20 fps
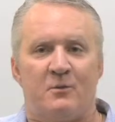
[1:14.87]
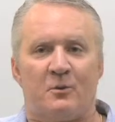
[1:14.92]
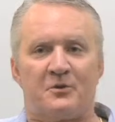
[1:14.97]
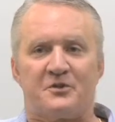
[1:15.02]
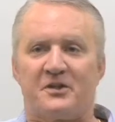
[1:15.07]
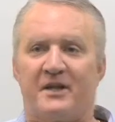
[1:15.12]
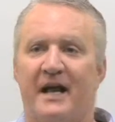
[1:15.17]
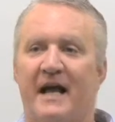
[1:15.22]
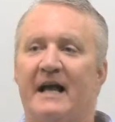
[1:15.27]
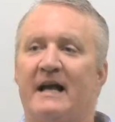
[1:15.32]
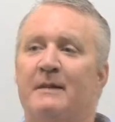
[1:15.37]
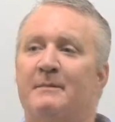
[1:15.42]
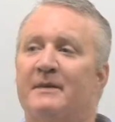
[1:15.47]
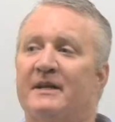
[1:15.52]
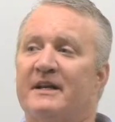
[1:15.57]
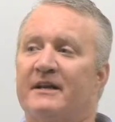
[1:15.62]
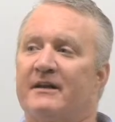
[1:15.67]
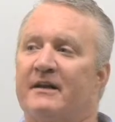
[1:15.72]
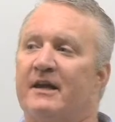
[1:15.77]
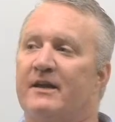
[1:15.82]
Well, tonight I'm
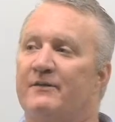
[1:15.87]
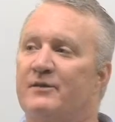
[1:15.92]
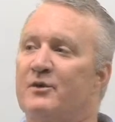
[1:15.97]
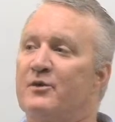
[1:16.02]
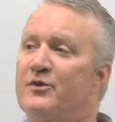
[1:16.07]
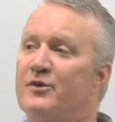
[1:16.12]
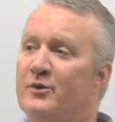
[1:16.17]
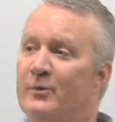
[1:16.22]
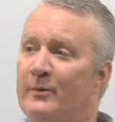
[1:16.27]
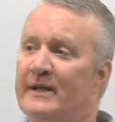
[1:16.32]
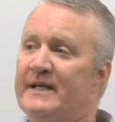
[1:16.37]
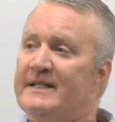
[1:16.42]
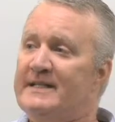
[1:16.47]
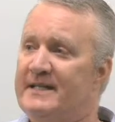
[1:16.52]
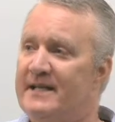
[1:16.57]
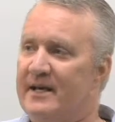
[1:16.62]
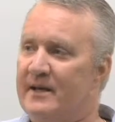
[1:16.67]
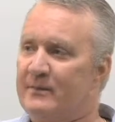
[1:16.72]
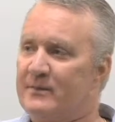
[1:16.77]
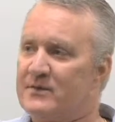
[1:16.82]
going to give you 3
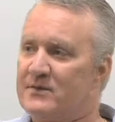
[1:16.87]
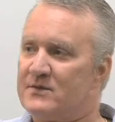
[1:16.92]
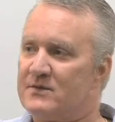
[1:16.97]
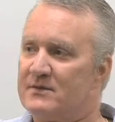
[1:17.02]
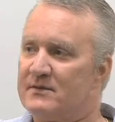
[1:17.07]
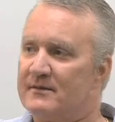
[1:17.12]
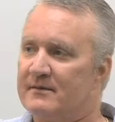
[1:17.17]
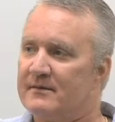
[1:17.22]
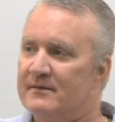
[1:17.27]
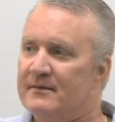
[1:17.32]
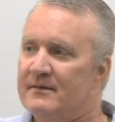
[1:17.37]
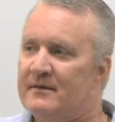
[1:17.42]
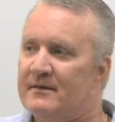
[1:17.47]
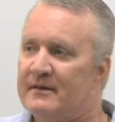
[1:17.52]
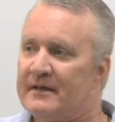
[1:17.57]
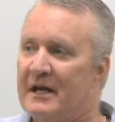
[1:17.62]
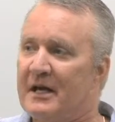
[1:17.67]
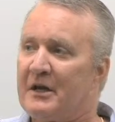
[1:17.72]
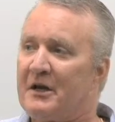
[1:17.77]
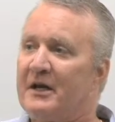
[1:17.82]
tips
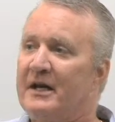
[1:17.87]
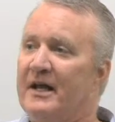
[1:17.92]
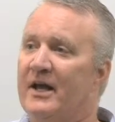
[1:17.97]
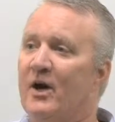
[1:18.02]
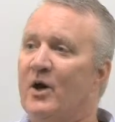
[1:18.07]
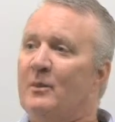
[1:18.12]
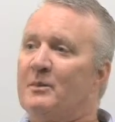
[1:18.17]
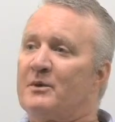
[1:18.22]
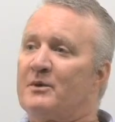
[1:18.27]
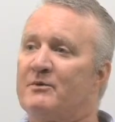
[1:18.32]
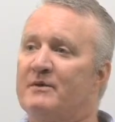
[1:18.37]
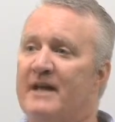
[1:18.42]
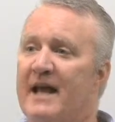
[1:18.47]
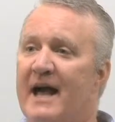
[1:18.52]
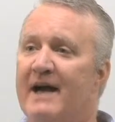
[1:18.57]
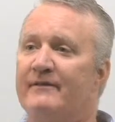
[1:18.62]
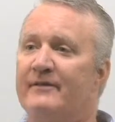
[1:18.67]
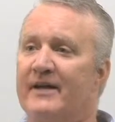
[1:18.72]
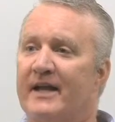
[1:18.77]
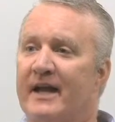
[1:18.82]
that are going to help you
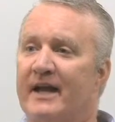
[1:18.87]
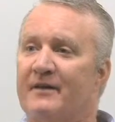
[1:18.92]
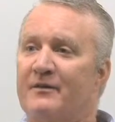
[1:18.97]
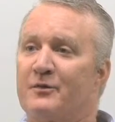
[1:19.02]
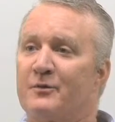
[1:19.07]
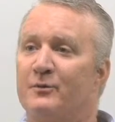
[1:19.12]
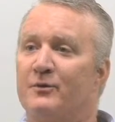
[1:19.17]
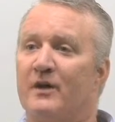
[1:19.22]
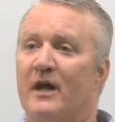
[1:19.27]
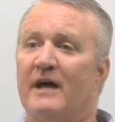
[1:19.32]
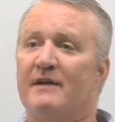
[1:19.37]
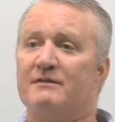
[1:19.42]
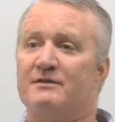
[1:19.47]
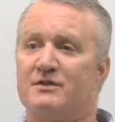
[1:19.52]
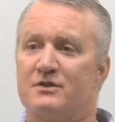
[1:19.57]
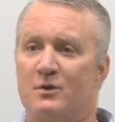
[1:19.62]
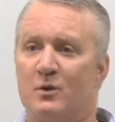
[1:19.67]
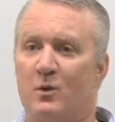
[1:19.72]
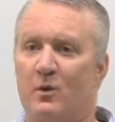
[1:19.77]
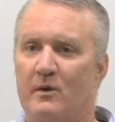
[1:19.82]
navigate through life's
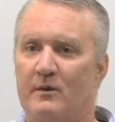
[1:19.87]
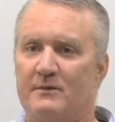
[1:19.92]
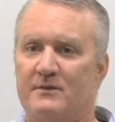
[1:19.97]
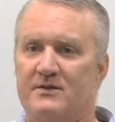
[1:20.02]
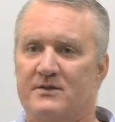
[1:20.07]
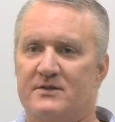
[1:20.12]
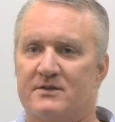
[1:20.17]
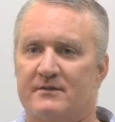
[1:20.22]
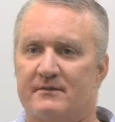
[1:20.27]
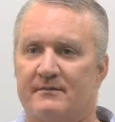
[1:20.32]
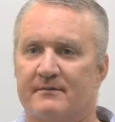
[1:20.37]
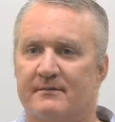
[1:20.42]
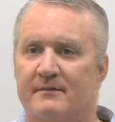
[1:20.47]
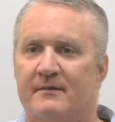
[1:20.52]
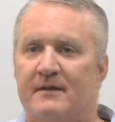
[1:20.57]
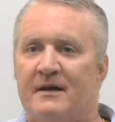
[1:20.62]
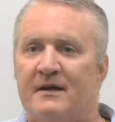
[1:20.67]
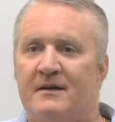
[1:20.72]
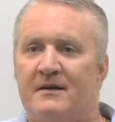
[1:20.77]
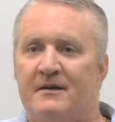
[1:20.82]
storms,
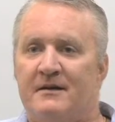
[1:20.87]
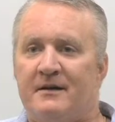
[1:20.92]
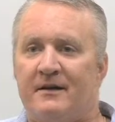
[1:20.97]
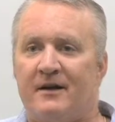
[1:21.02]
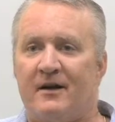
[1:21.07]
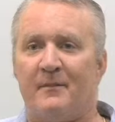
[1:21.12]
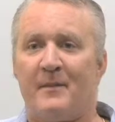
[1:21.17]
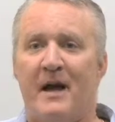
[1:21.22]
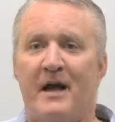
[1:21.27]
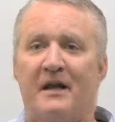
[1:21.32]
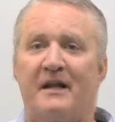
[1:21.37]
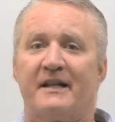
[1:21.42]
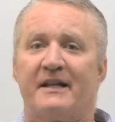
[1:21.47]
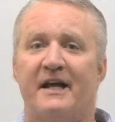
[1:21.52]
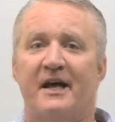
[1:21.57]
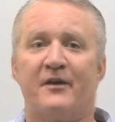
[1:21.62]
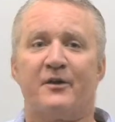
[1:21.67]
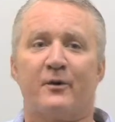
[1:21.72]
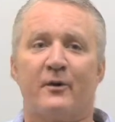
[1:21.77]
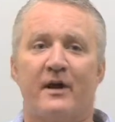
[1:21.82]
come out on
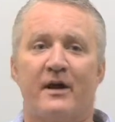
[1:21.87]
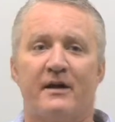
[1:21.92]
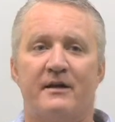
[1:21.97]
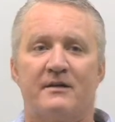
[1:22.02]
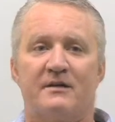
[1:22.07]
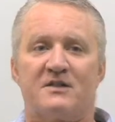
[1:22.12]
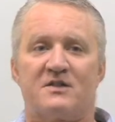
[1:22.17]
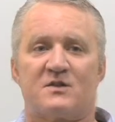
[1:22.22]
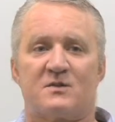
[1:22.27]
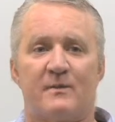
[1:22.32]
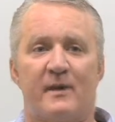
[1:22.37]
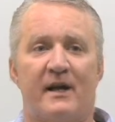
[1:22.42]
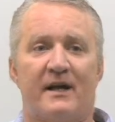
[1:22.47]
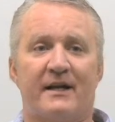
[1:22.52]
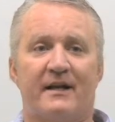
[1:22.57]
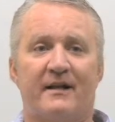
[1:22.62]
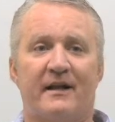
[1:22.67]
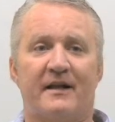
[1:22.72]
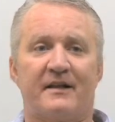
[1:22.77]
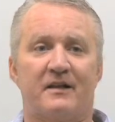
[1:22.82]
the other end
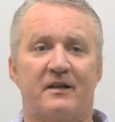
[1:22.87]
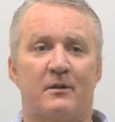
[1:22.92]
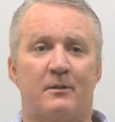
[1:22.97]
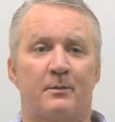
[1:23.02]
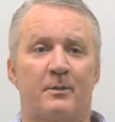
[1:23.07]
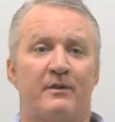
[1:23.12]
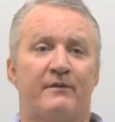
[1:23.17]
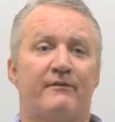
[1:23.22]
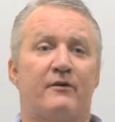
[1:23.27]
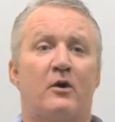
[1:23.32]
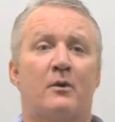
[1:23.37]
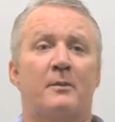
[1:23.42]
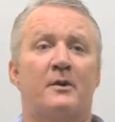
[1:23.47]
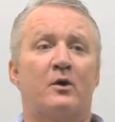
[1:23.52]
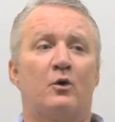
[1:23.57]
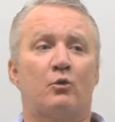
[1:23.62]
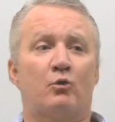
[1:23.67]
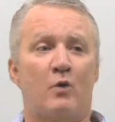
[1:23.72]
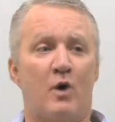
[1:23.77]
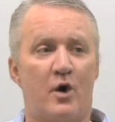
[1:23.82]
smelling like the
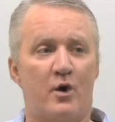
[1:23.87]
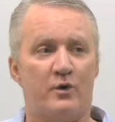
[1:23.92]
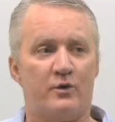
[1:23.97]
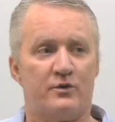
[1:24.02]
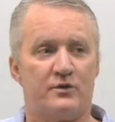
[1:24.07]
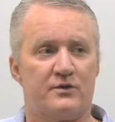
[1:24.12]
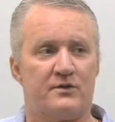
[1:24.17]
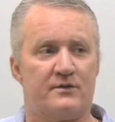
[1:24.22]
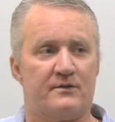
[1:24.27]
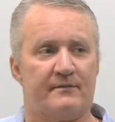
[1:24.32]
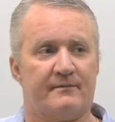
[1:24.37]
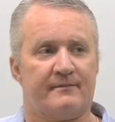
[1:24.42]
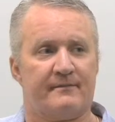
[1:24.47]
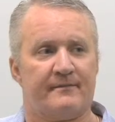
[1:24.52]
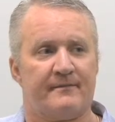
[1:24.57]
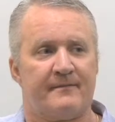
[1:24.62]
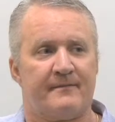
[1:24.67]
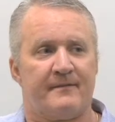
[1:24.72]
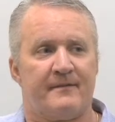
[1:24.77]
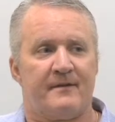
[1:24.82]
proverbial rose,
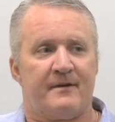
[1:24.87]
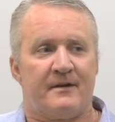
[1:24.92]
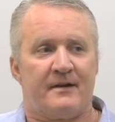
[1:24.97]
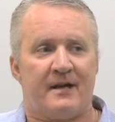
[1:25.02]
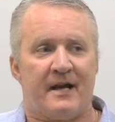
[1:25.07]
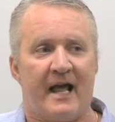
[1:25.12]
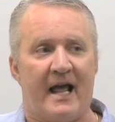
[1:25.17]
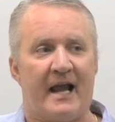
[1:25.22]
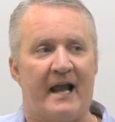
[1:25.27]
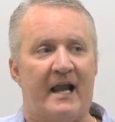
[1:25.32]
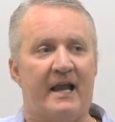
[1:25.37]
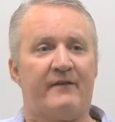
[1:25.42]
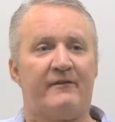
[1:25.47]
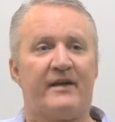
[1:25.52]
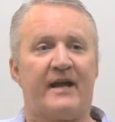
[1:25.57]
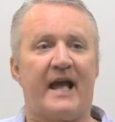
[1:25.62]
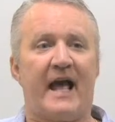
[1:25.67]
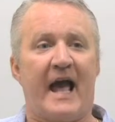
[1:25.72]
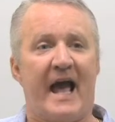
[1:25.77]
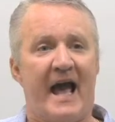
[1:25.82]
and
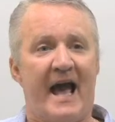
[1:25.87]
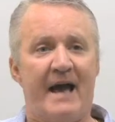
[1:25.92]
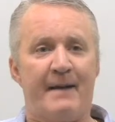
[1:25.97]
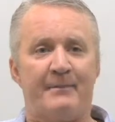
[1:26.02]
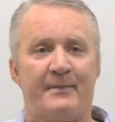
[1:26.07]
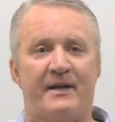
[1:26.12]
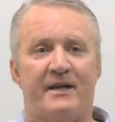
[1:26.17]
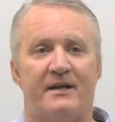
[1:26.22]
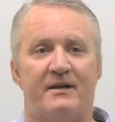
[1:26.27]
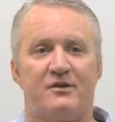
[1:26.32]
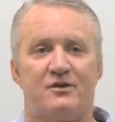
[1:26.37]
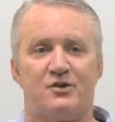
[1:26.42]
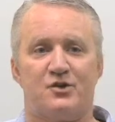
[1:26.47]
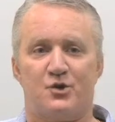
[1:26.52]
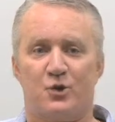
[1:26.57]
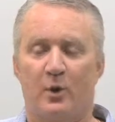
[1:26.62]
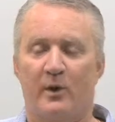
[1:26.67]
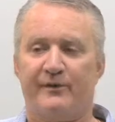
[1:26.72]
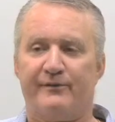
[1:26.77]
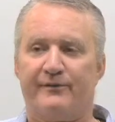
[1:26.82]
living a happy,
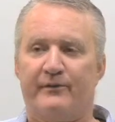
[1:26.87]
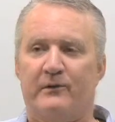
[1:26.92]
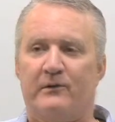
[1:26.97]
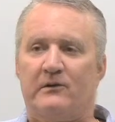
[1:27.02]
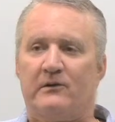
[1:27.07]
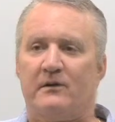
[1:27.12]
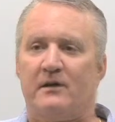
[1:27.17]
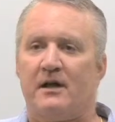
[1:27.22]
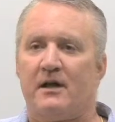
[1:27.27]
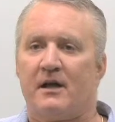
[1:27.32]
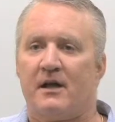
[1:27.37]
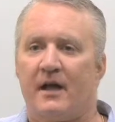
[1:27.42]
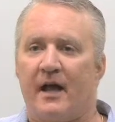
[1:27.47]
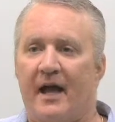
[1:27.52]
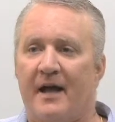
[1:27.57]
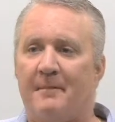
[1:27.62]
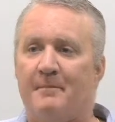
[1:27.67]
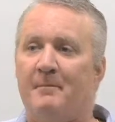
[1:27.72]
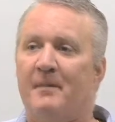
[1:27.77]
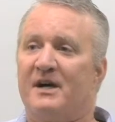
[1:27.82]
joyful,
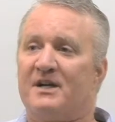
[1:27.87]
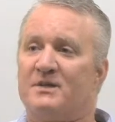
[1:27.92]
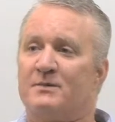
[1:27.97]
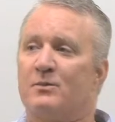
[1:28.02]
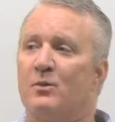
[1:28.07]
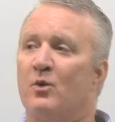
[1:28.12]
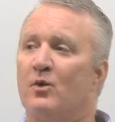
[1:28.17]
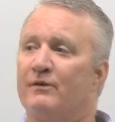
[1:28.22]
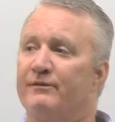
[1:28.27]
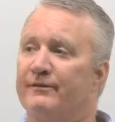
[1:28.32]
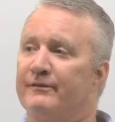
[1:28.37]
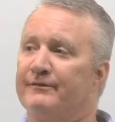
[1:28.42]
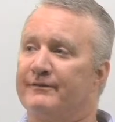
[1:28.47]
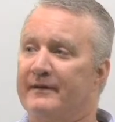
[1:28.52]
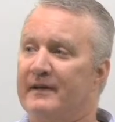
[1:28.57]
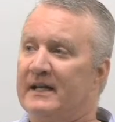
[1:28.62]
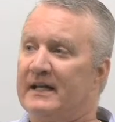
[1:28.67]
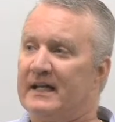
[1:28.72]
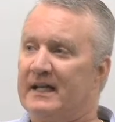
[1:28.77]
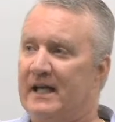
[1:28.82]
and much more
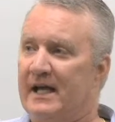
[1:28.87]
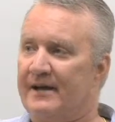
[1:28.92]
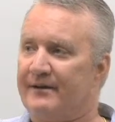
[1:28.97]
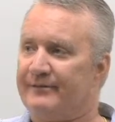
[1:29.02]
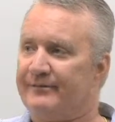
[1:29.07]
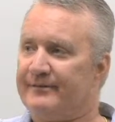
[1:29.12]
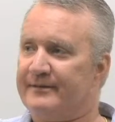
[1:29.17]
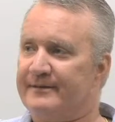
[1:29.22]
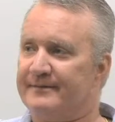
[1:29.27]
fulfilling life.